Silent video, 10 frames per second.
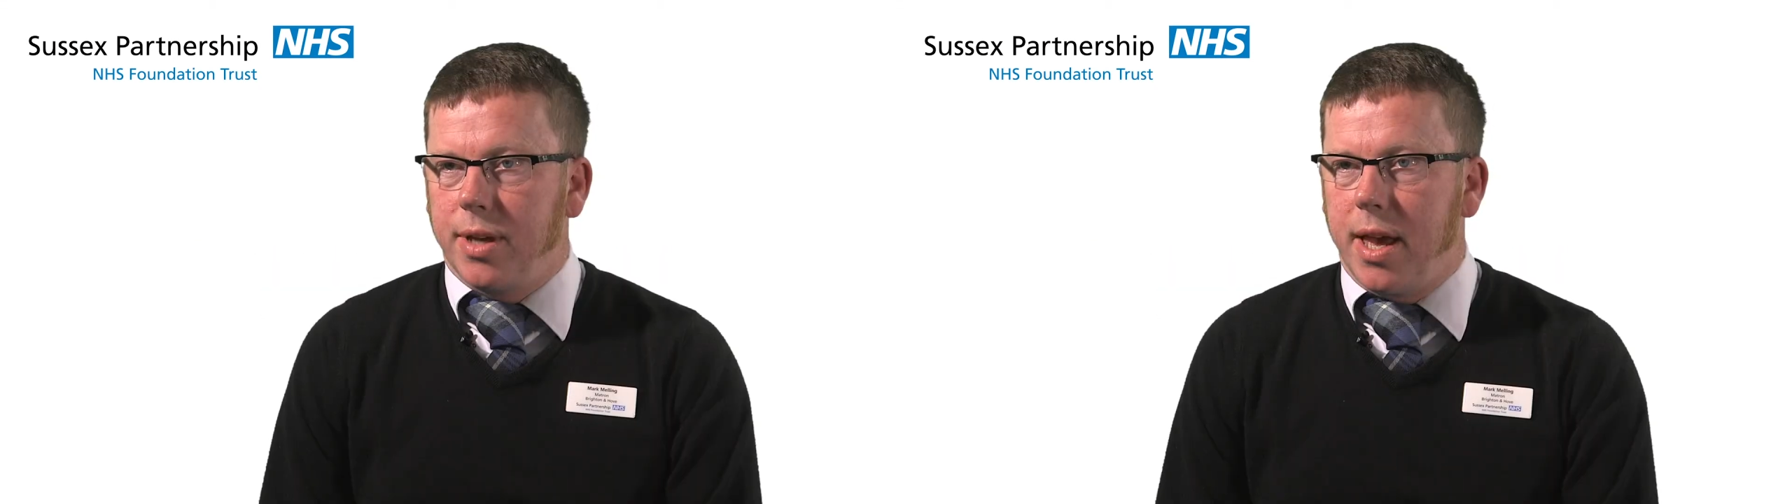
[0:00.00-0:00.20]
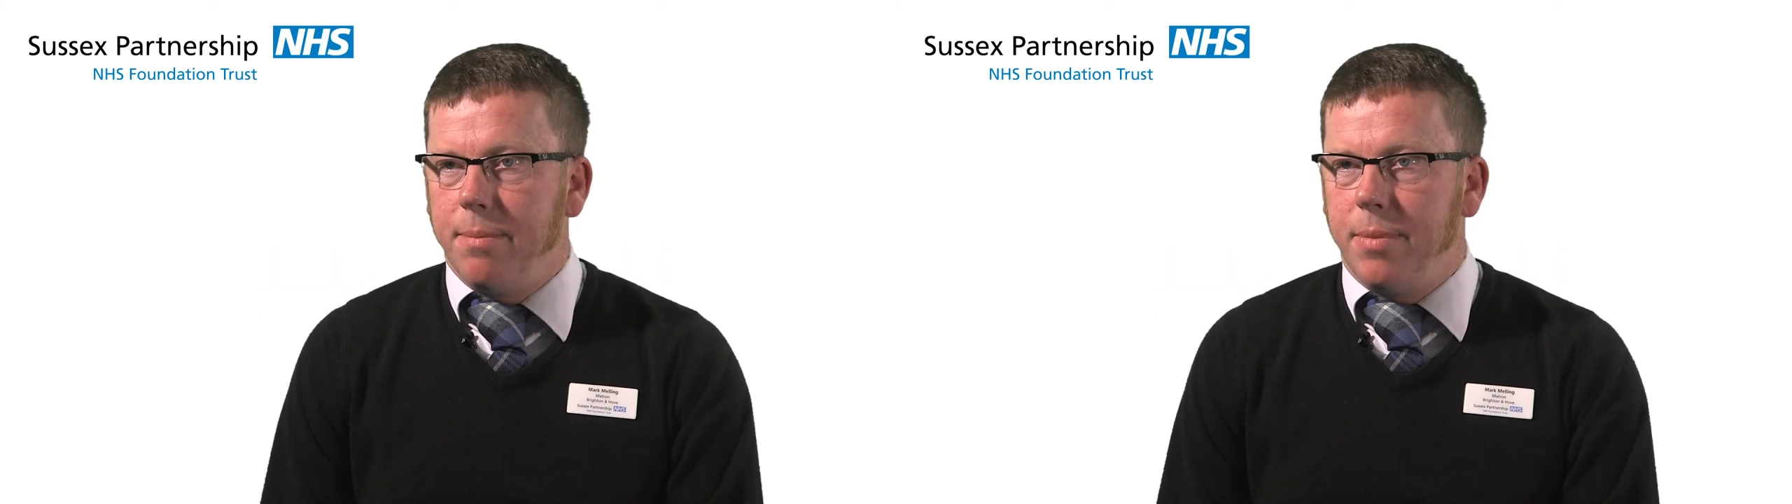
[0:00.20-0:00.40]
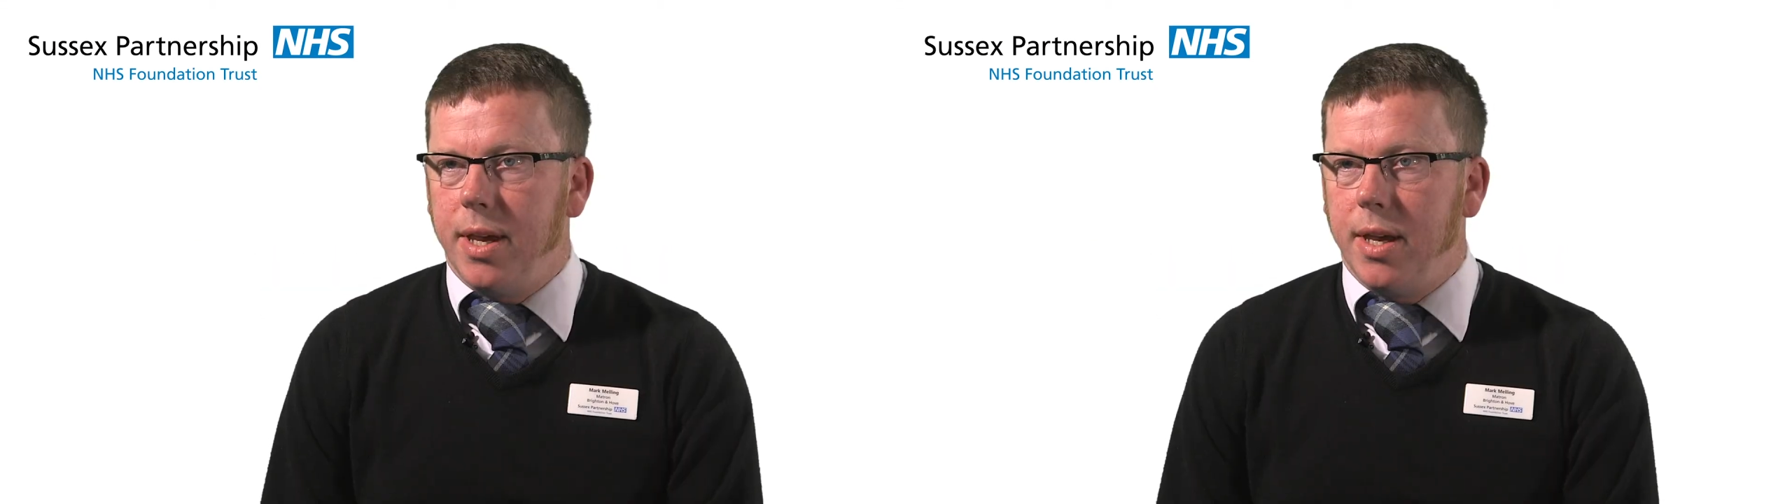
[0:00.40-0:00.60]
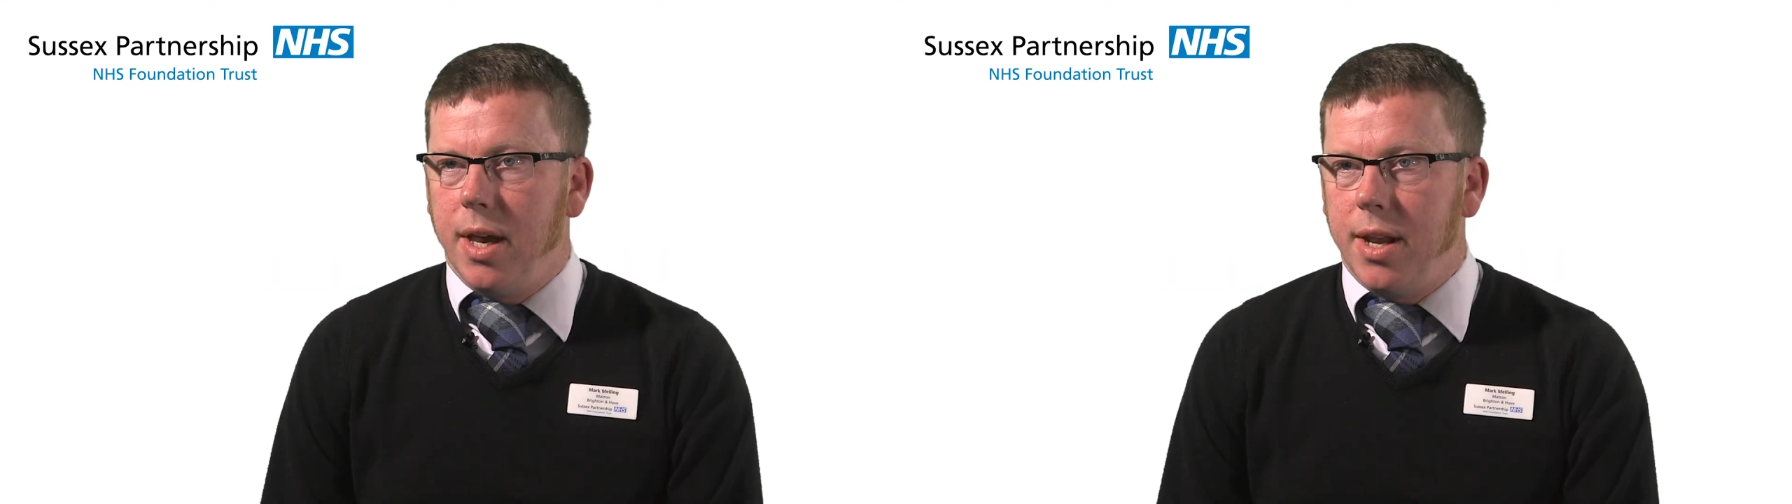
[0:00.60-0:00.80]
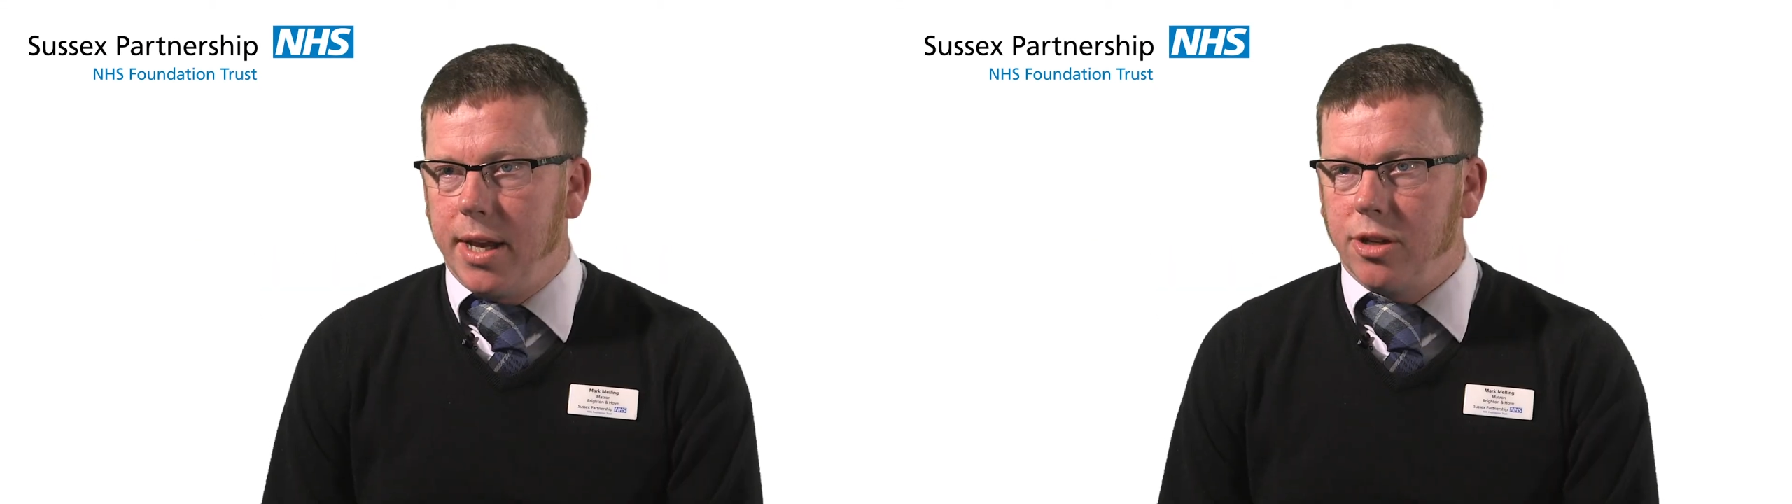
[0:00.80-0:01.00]
can be
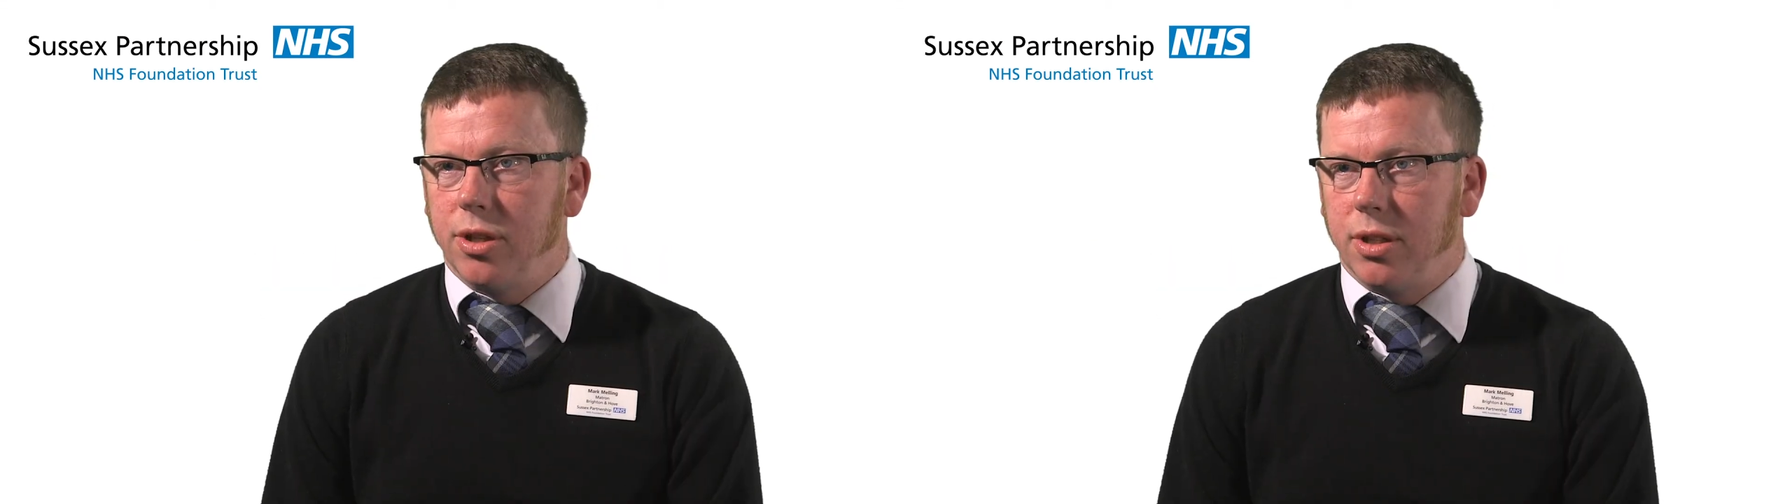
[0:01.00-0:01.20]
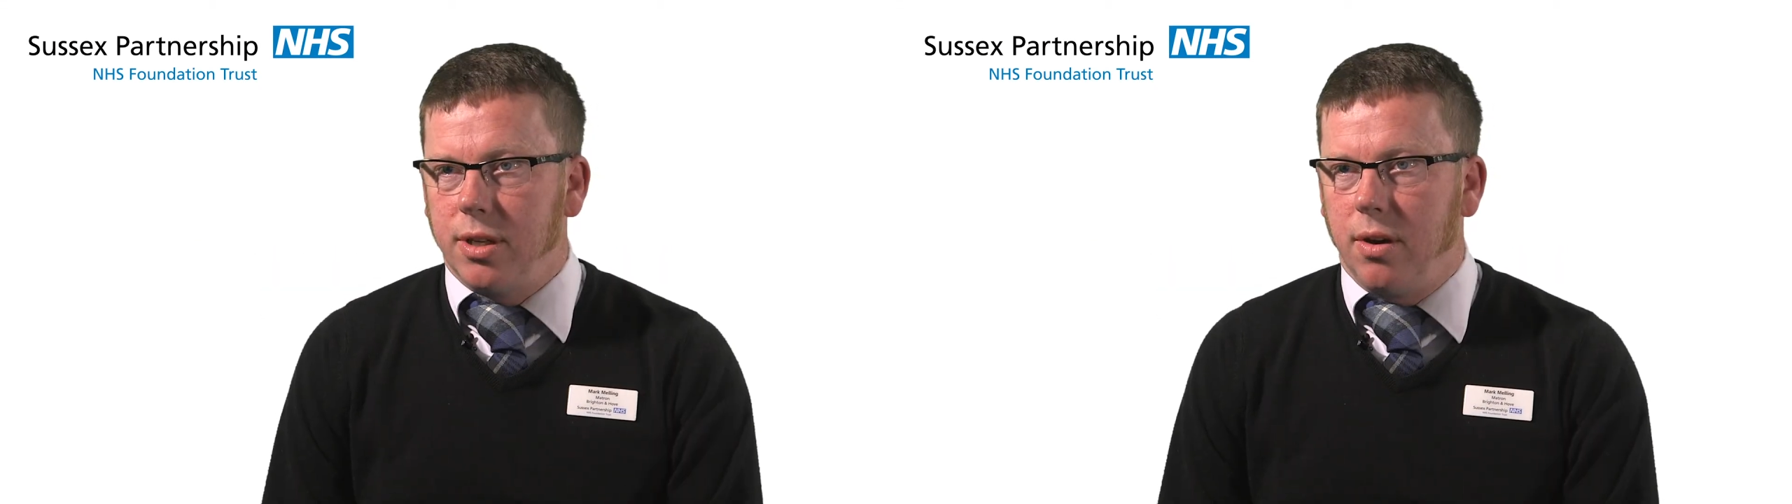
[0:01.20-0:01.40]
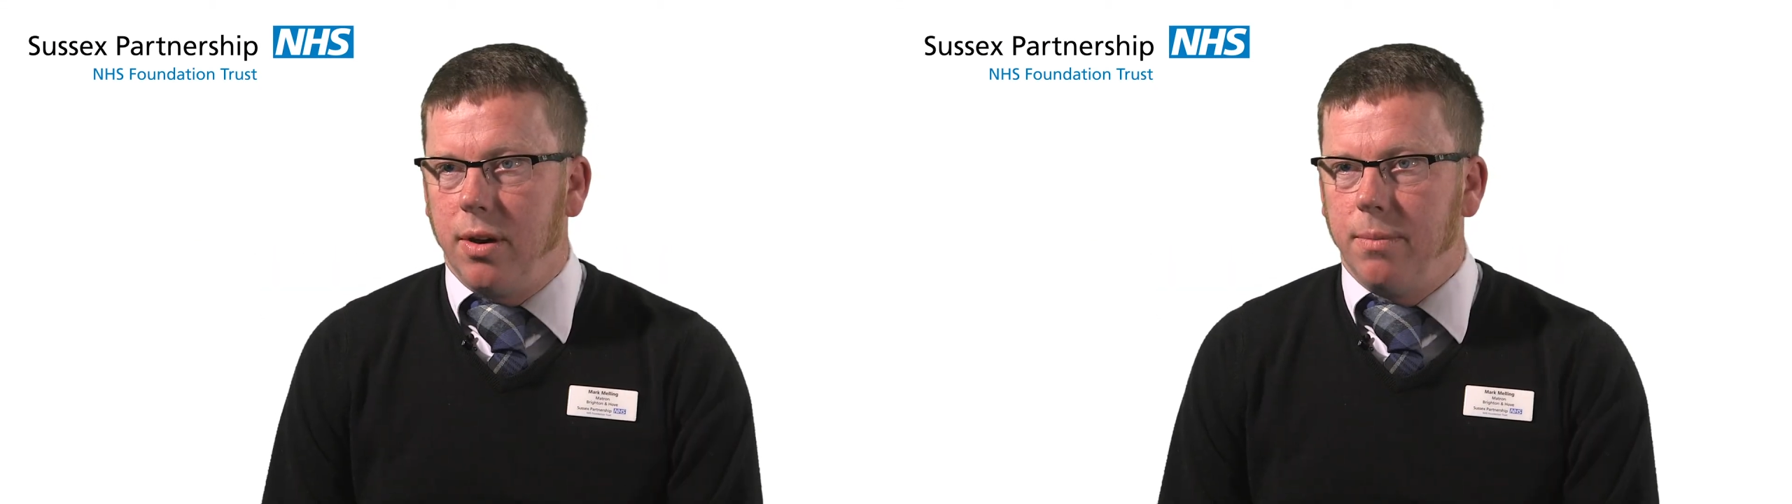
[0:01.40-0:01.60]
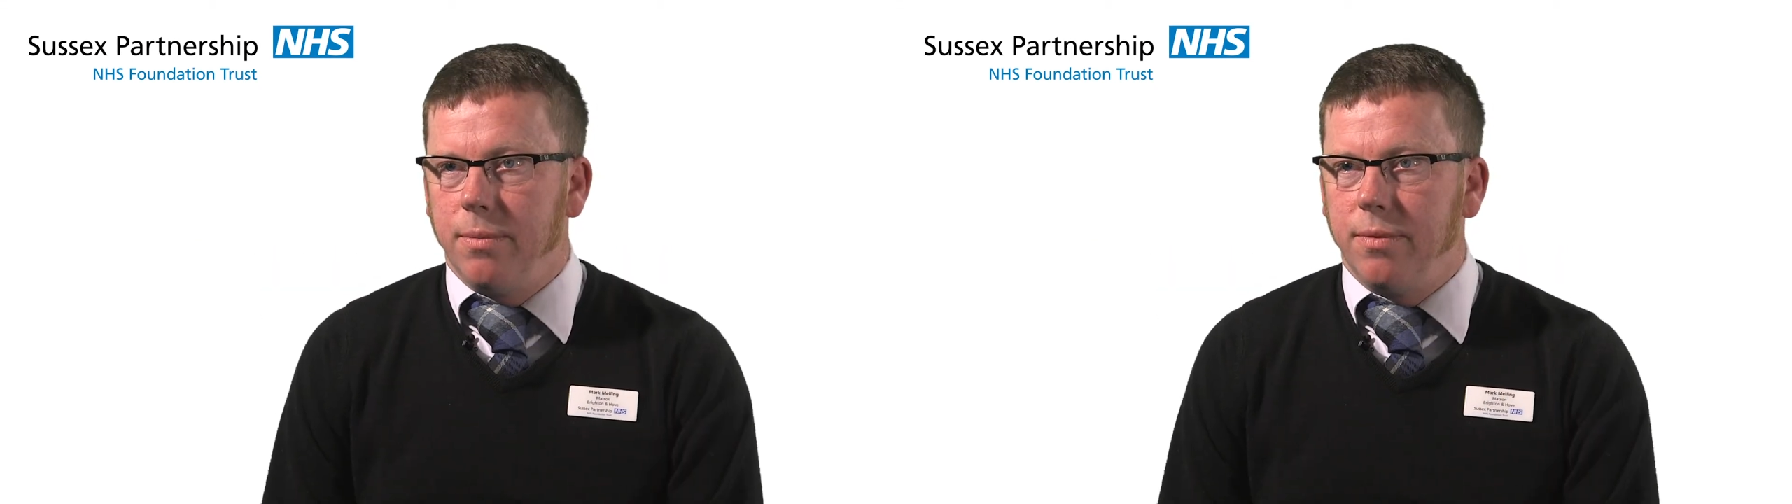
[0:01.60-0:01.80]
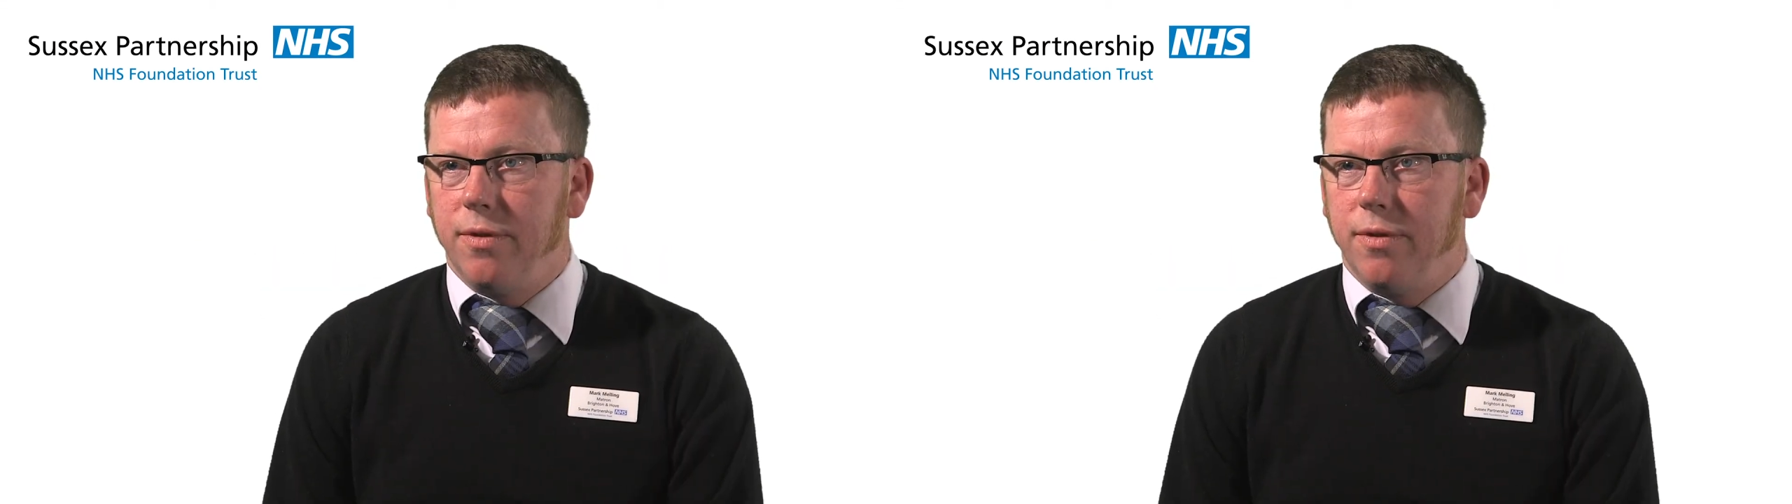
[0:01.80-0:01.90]
an anxious time